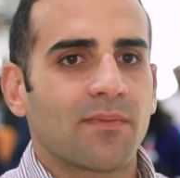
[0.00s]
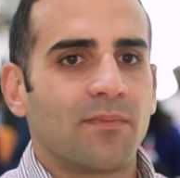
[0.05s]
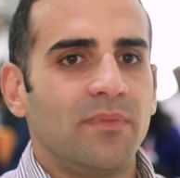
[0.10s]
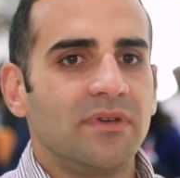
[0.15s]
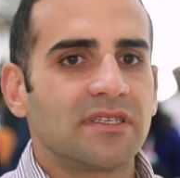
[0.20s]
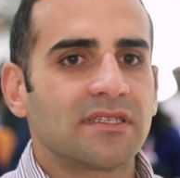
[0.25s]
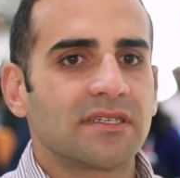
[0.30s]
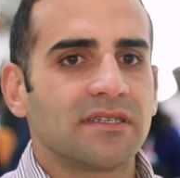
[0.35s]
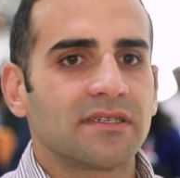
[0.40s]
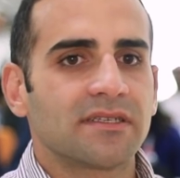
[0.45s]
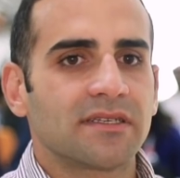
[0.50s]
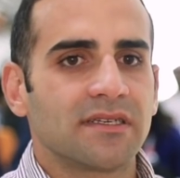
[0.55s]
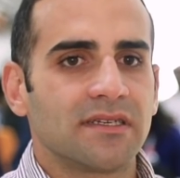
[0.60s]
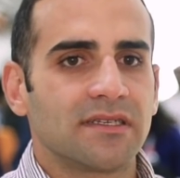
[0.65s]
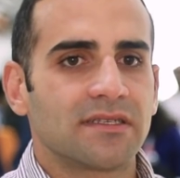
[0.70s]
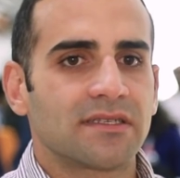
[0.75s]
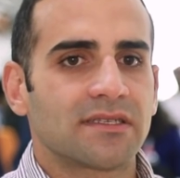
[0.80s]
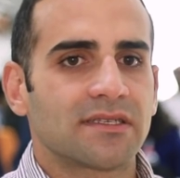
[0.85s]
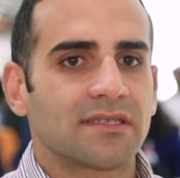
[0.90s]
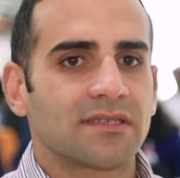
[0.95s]

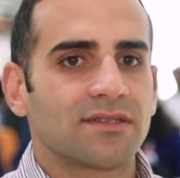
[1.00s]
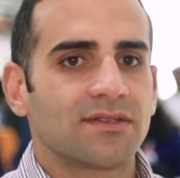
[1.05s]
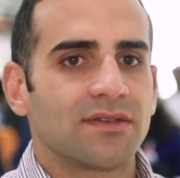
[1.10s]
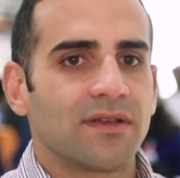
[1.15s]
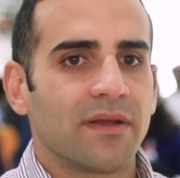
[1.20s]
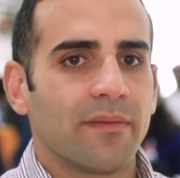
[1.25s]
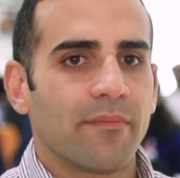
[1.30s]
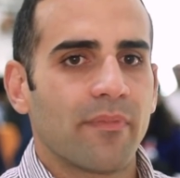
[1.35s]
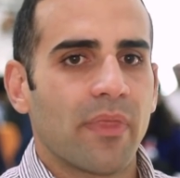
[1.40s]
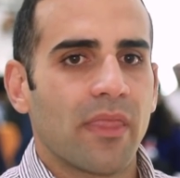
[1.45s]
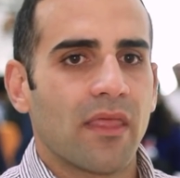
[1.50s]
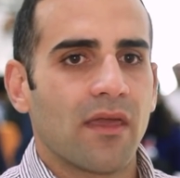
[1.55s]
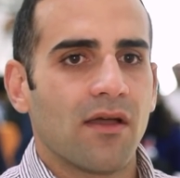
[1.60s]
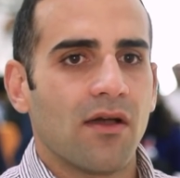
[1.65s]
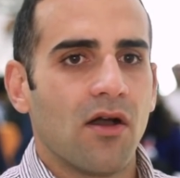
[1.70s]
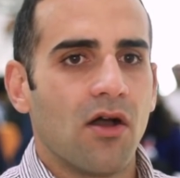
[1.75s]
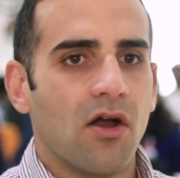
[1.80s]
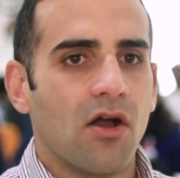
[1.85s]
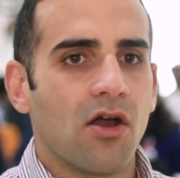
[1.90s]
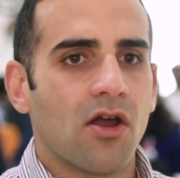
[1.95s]
businesses
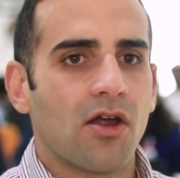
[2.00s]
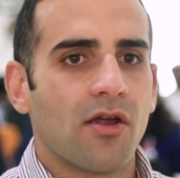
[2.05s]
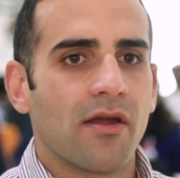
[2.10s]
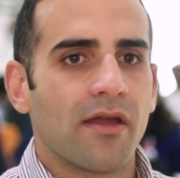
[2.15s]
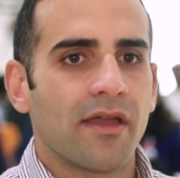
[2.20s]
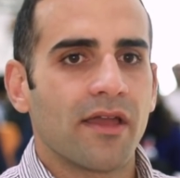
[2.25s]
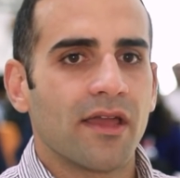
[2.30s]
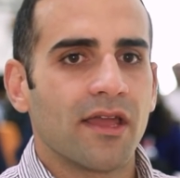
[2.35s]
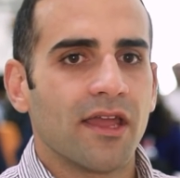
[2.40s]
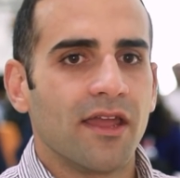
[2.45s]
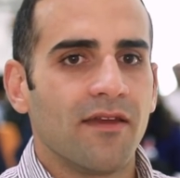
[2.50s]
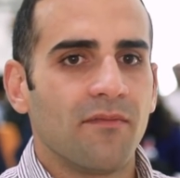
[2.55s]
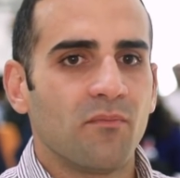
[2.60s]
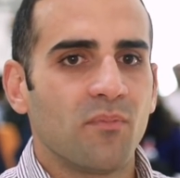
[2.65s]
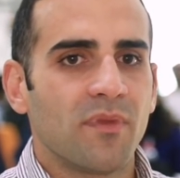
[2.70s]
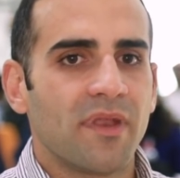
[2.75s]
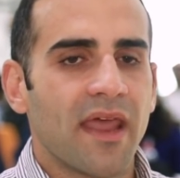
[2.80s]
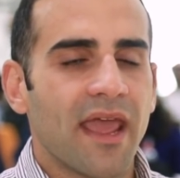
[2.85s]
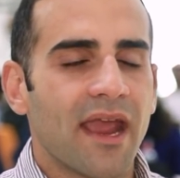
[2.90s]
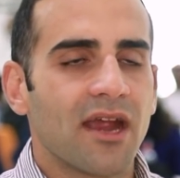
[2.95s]
are
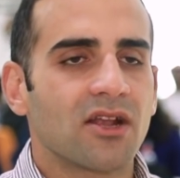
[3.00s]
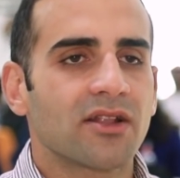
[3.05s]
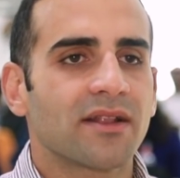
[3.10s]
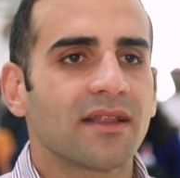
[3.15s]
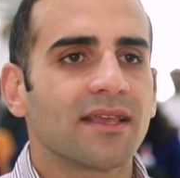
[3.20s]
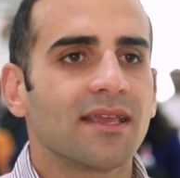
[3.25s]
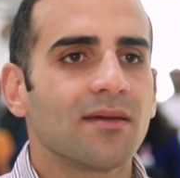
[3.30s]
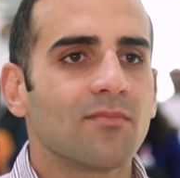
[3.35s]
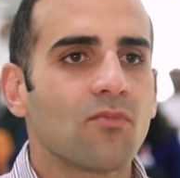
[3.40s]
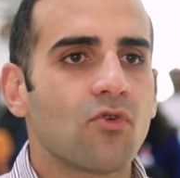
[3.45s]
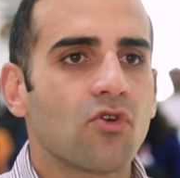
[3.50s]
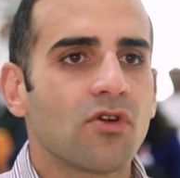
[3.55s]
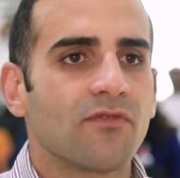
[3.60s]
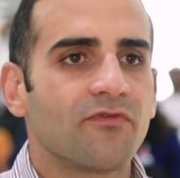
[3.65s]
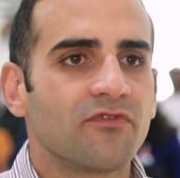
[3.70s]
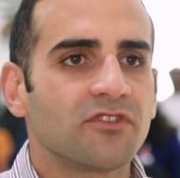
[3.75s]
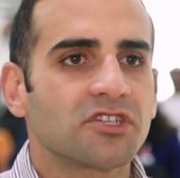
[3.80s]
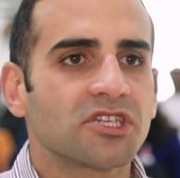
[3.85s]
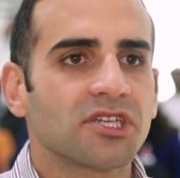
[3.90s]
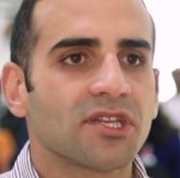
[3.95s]
inherently a more
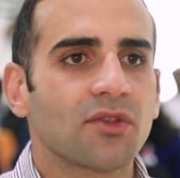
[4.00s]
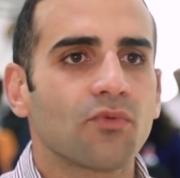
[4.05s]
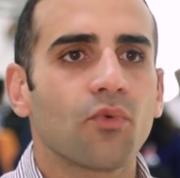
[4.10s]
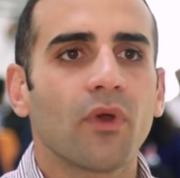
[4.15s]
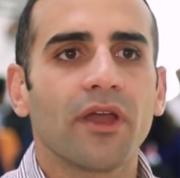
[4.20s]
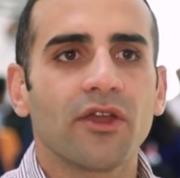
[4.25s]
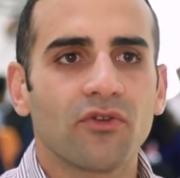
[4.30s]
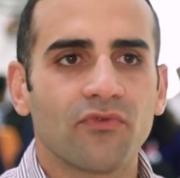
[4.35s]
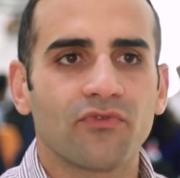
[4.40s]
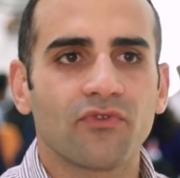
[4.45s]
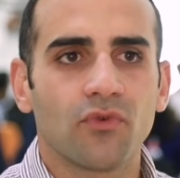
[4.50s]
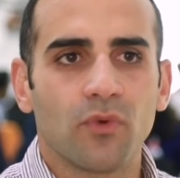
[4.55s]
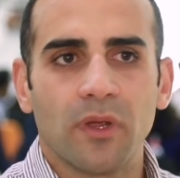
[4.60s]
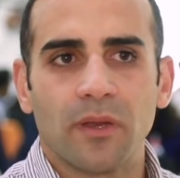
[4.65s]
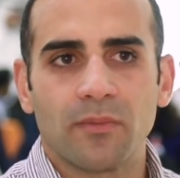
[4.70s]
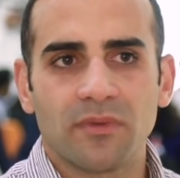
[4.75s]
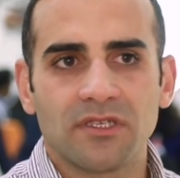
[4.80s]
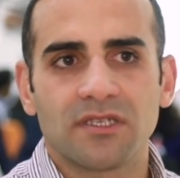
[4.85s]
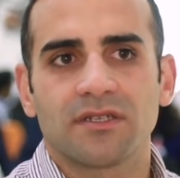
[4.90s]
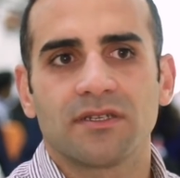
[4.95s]
efficient way of
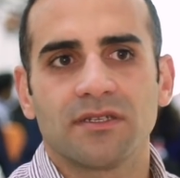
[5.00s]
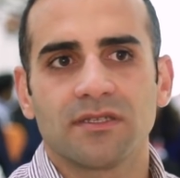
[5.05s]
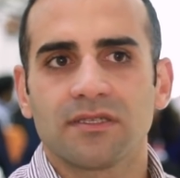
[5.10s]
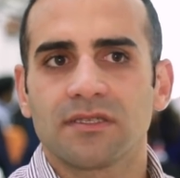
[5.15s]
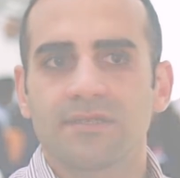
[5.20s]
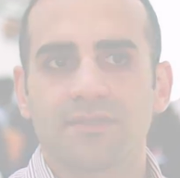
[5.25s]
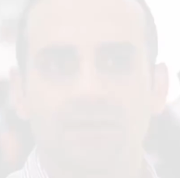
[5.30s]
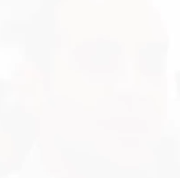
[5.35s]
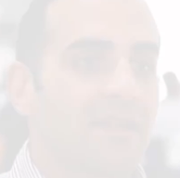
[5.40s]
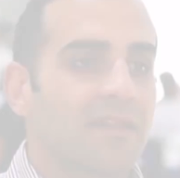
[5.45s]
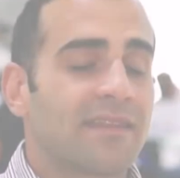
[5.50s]
doing business.